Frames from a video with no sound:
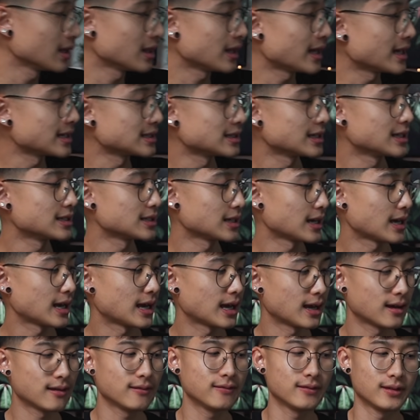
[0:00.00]
the last lens I
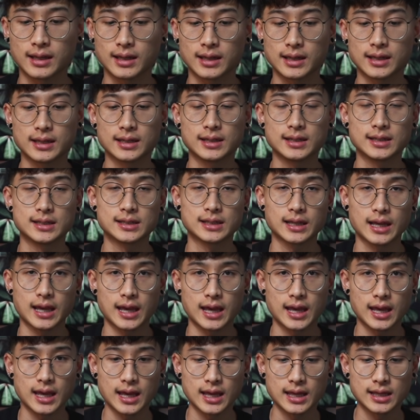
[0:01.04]
have is
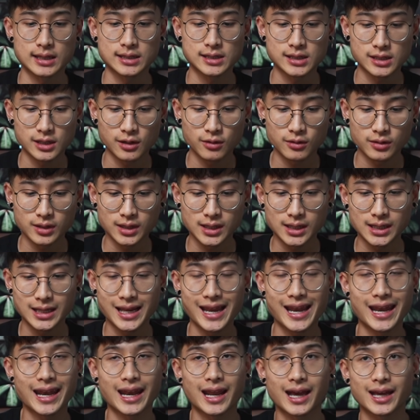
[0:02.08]
a
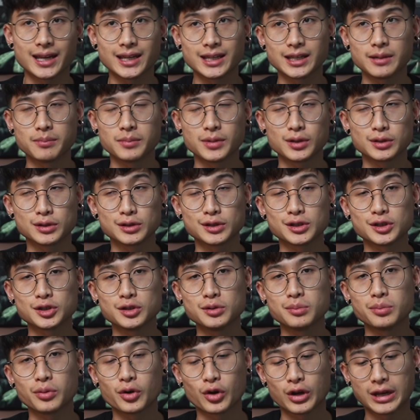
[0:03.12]
Sony 90mm
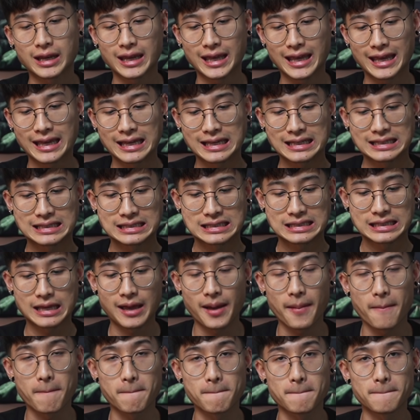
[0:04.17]

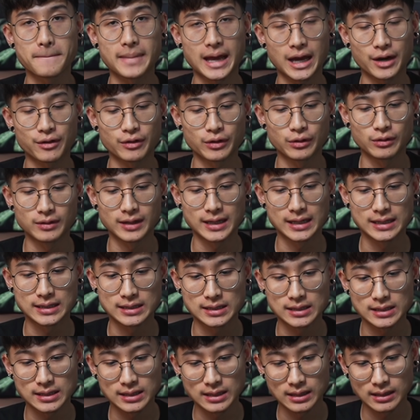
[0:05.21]
2.8 macro
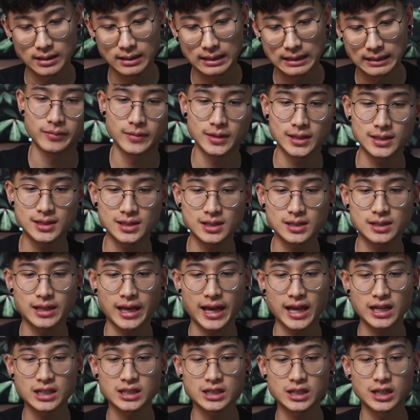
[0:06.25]
lens. This is
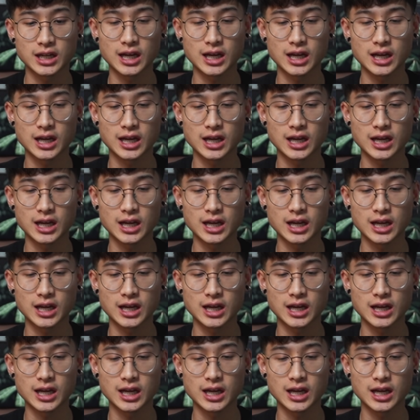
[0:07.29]
actually